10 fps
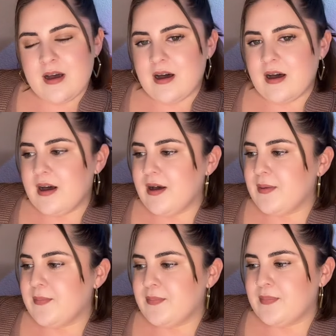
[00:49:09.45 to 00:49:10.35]

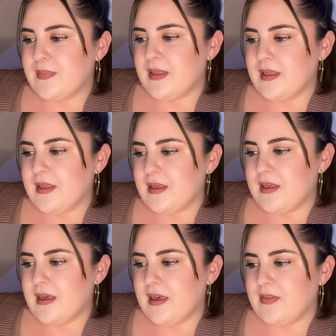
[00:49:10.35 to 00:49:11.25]
and
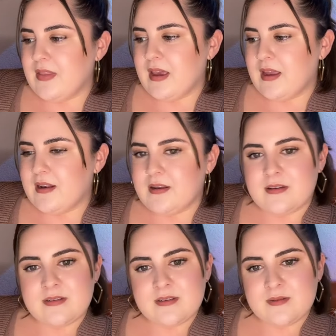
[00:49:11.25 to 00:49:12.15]
then
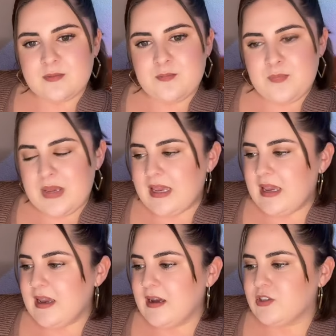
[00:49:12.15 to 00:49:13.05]

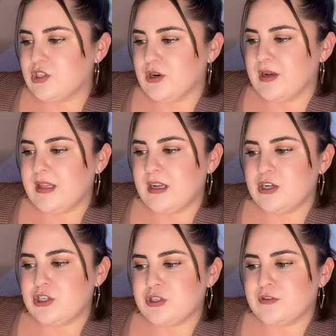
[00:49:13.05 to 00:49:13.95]
B, during the
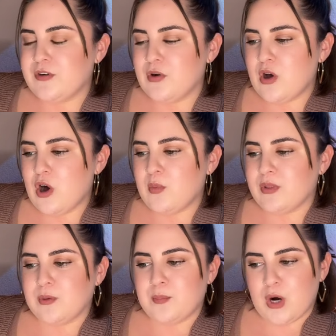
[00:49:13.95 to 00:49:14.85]
initial phone call
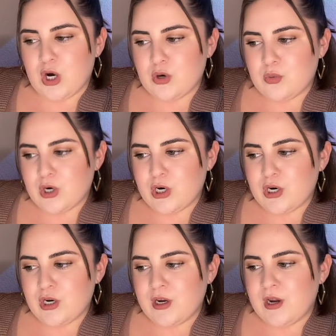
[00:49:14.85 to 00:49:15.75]
with the
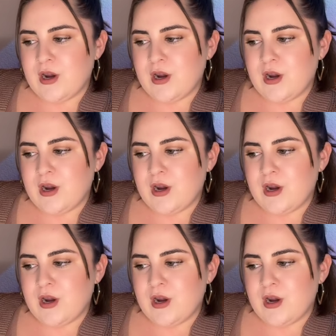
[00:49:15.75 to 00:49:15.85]
borrower,